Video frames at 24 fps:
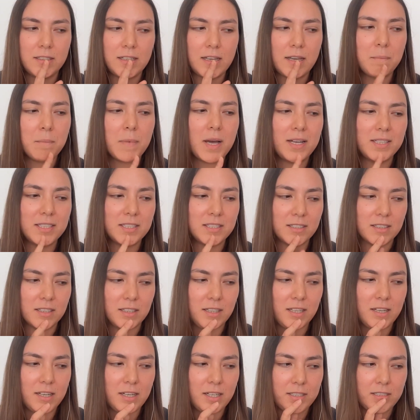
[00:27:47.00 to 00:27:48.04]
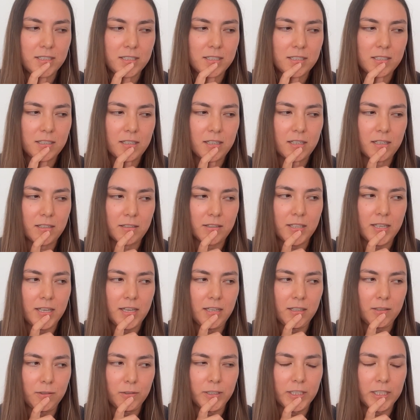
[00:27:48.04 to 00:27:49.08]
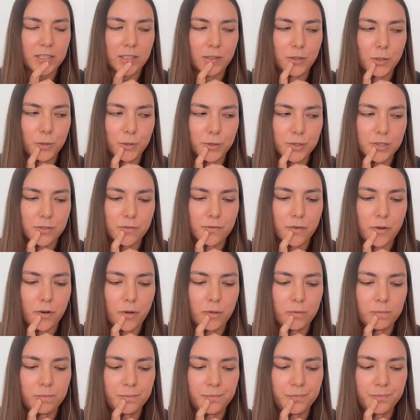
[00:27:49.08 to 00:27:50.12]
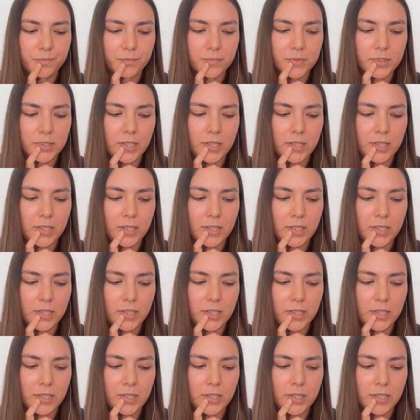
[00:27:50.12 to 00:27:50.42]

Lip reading: a masterclass thing, like the course from,